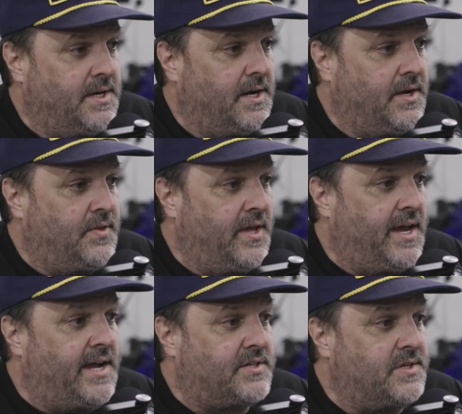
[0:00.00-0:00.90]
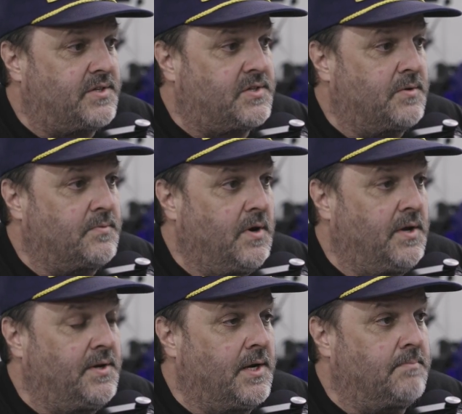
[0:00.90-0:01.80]
Right? They asked us to
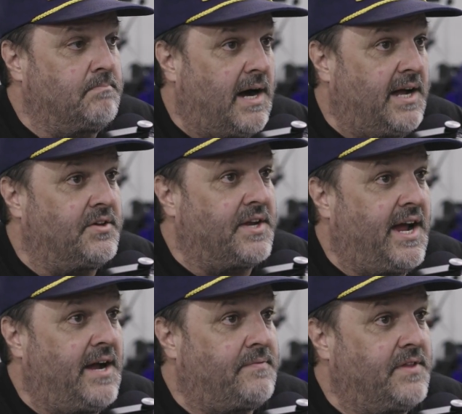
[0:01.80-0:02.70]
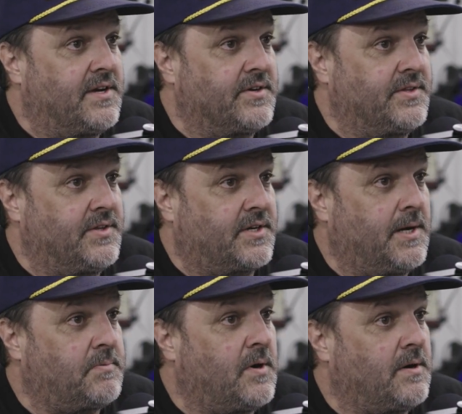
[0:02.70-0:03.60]
run a mile and a half there in the
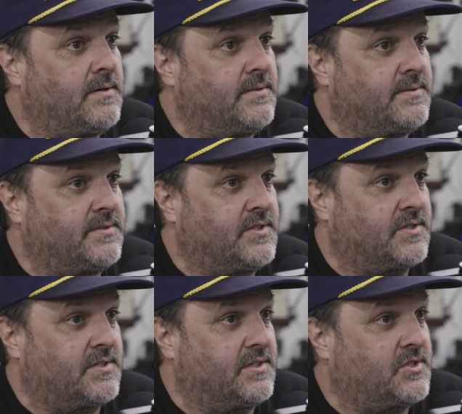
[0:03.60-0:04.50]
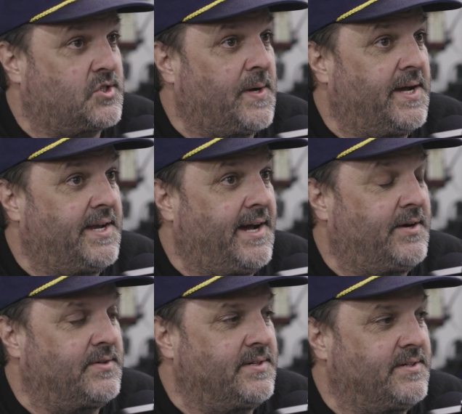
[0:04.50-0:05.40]
Cup car just to try it
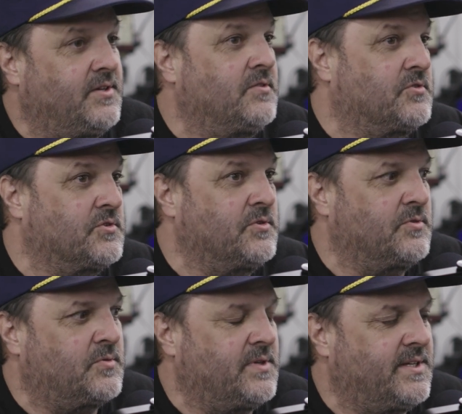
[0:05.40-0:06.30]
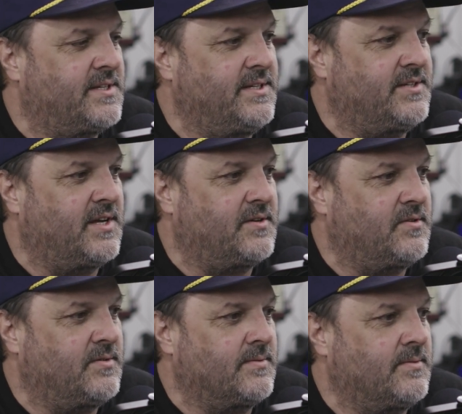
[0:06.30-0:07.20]
out. And, Drew was with us, and he's like,
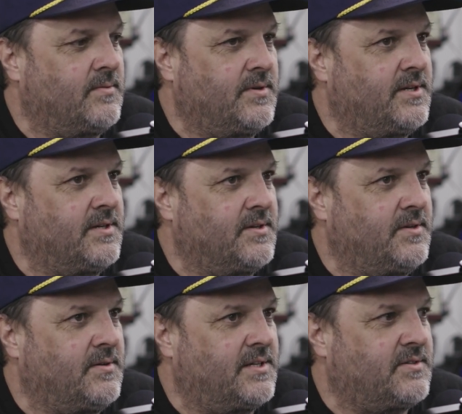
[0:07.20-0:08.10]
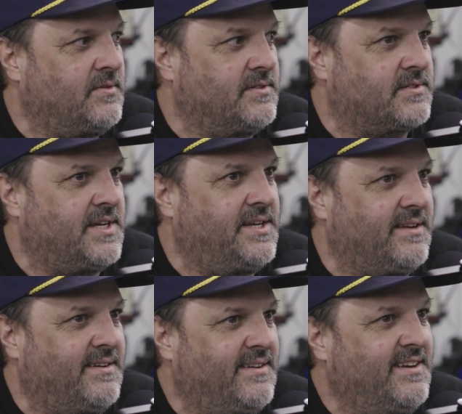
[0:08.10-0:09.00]
what are you going to do? I said, well, send
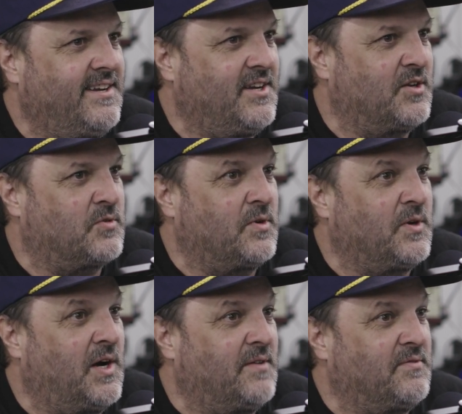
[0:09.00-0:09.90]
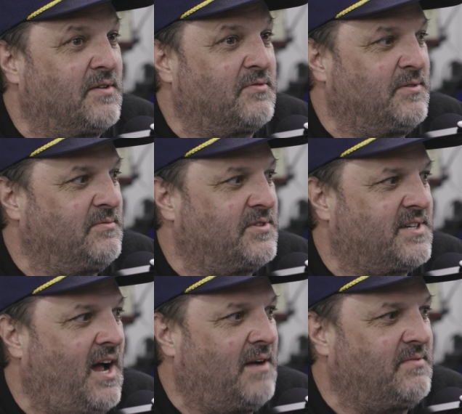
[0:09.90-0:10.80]
it. He goes, well, you don't have enough room to stop.